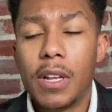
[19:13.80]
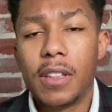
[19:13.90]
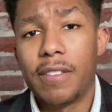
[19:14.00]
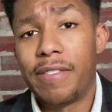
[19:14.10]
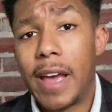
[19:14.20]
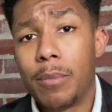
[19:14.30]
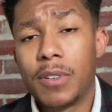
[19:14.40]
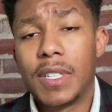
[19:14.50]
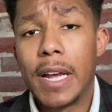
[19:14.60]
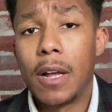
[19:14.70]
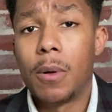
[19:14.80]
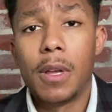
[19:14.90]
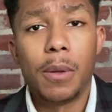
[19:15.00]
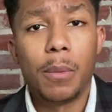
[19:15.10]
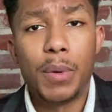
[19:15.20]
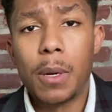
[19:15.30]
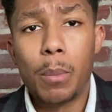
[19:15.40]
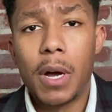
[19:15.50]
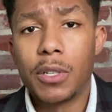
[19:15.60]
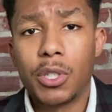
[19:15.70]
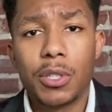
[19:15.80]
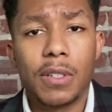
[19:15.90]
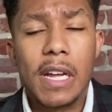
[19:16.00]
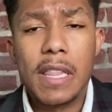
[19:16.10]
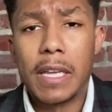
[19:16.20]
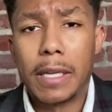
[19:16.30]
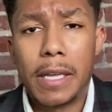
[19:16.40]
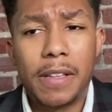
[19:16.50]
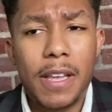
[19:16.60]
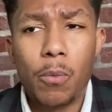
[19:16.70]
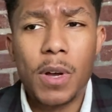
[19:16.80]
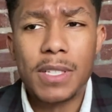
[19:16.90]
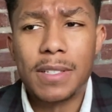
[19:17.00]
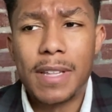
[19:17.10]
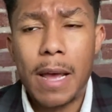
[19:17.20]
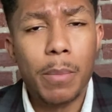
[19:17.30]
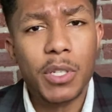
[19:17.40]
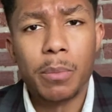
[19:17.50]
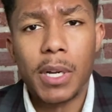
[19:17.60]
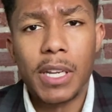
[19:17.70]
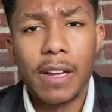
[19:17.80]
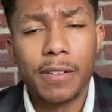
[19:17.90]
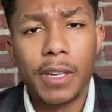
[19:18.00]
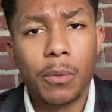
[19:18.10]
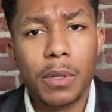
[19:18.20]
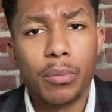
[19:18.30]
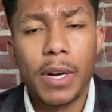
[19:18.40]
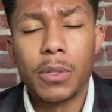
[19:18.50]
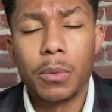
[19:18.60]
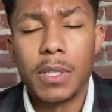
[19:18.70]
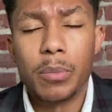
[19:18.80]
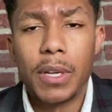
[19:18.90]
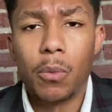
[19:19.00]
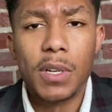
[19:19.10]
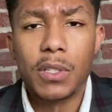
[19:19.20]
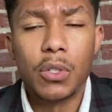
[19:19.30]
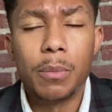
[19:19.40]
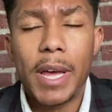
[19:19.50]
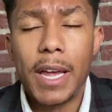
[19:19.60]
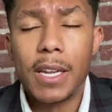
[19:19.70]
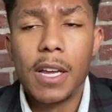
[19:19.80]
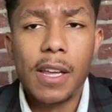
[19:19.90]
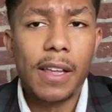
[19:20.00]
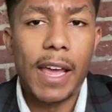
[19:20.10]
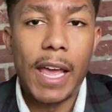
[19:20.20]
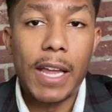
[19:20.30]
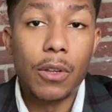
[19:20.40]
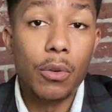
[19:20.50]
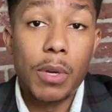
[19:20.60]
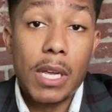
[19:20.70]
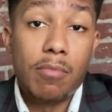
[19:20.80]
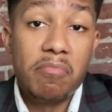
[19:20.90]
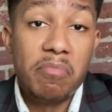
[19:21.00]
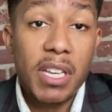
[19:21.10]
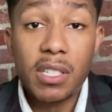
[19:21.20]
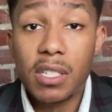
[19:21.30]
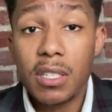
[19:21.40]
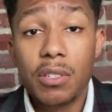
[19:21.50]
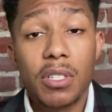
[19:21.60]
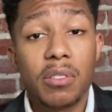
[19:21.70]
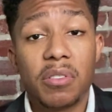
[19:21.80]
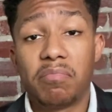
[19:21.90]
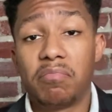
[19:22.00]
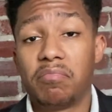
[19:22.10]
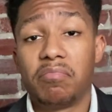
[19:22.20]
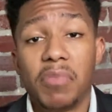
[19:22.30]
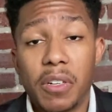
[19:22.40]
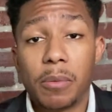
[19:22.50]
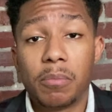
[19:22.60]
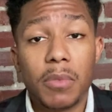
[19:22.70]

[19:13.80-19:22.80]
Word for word: the fabrics down. Pick a bunch. I think it, it wasn't that much money. I forget what the price was, but it wasn't too bad. And you can basically just, you know,